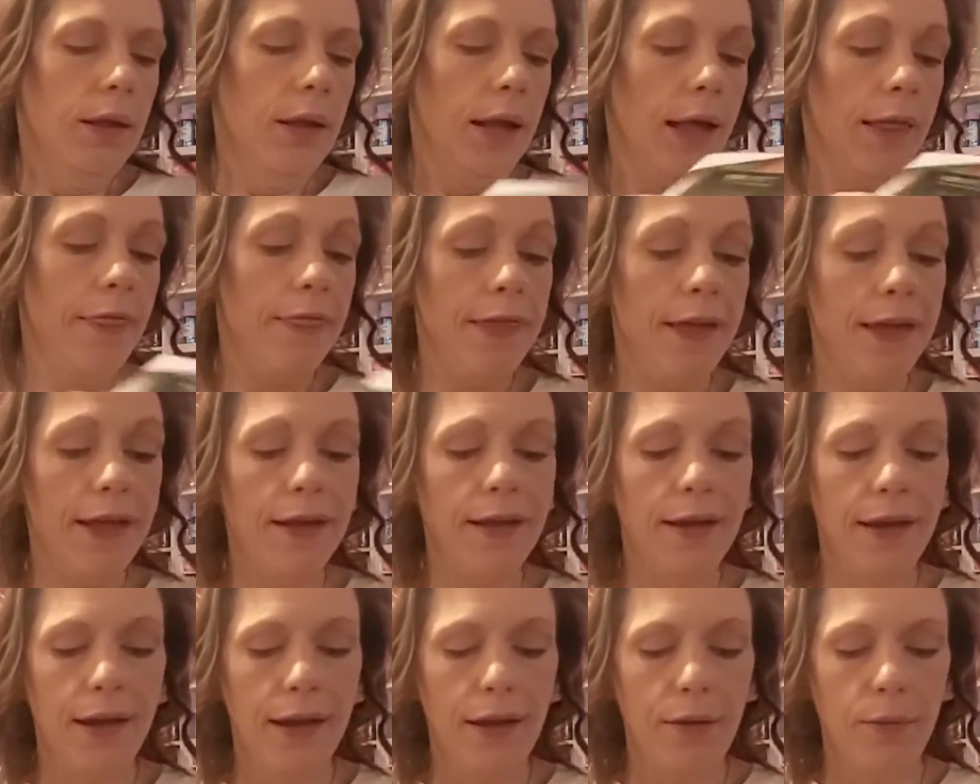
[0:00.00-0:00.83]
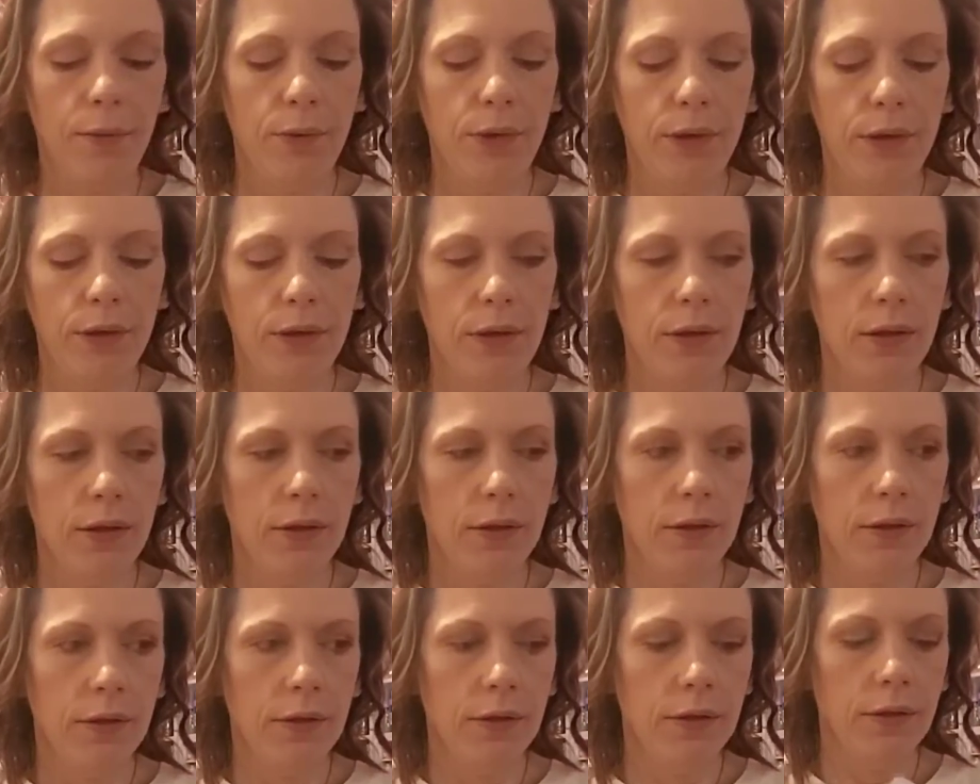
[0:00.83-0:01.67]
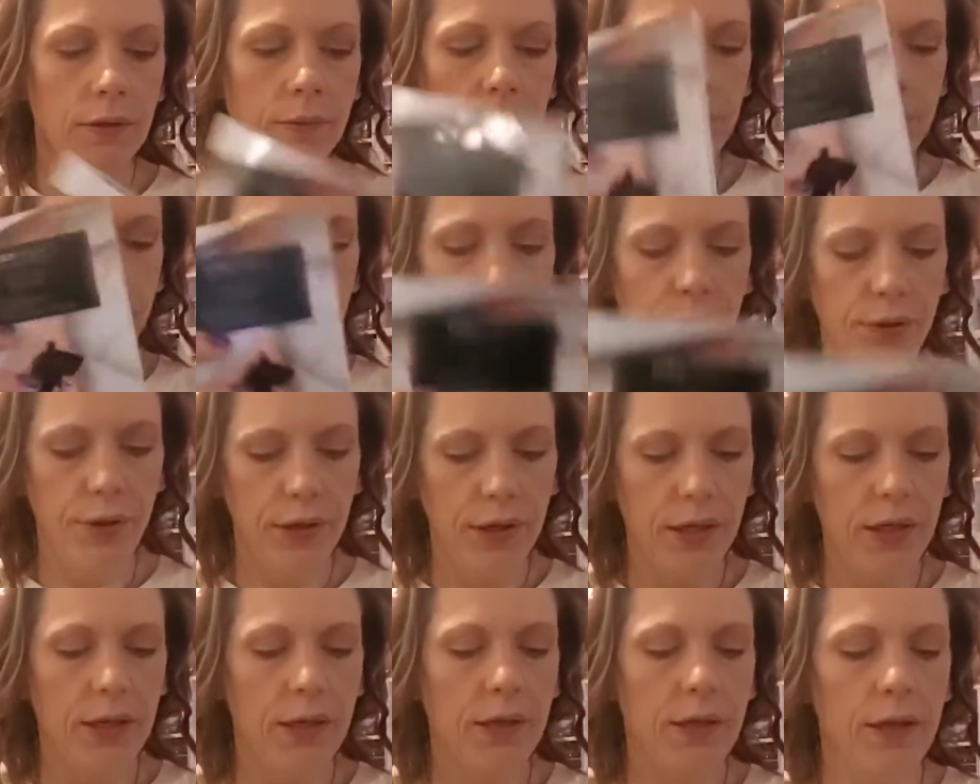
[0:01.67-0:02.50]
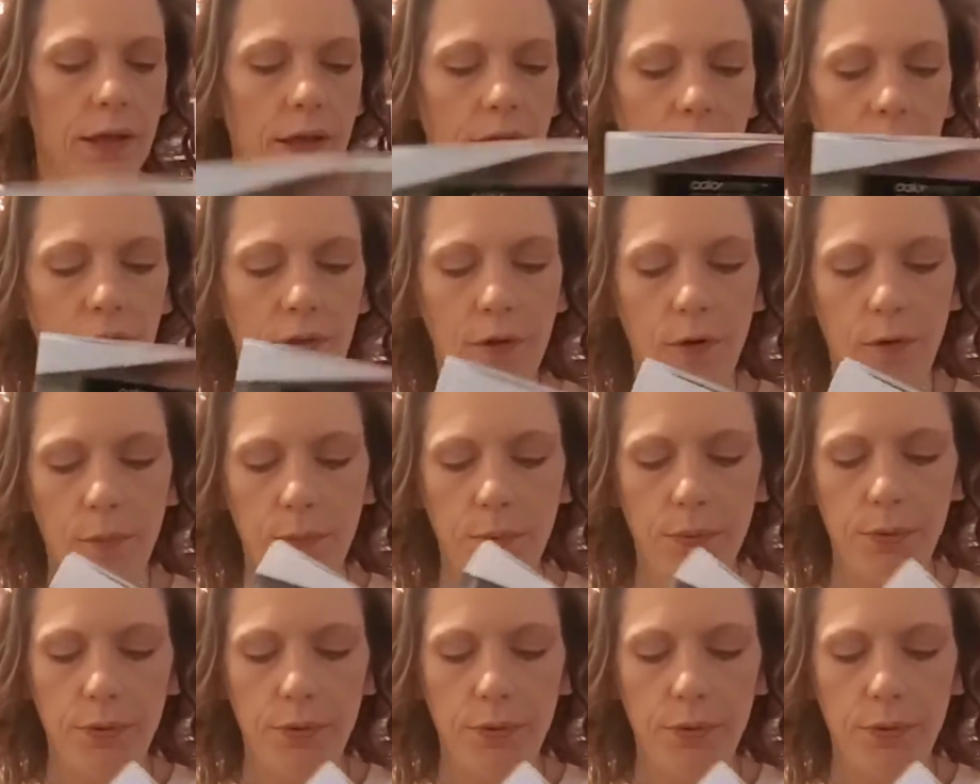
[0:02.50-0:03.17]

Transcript: And then I will put it in the envelope.